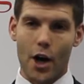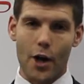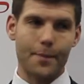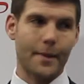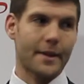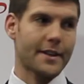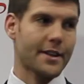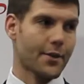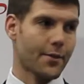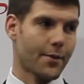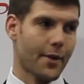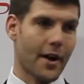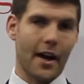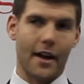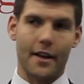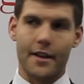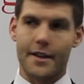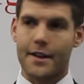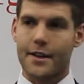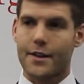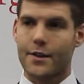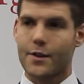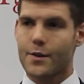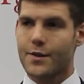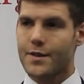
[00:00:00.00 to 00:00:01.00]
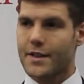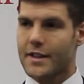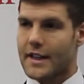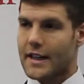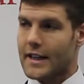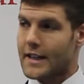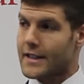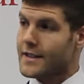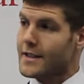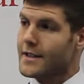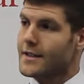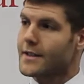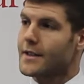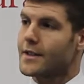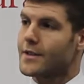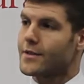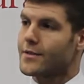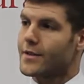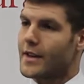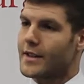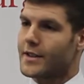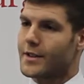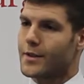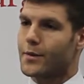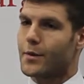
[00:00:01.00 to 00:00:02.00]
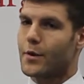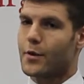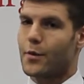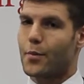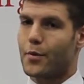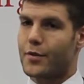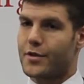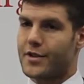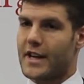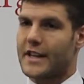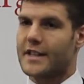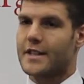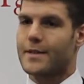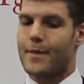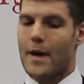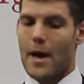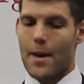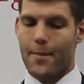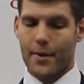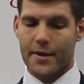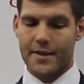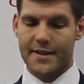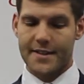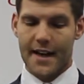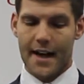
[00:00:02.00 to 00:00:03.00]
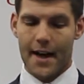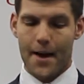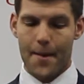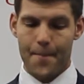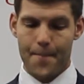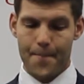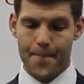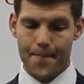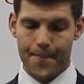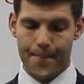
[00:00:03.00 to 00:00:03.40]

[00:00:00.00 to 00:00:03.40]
augmented reality, using an existing structure with a projection map on top.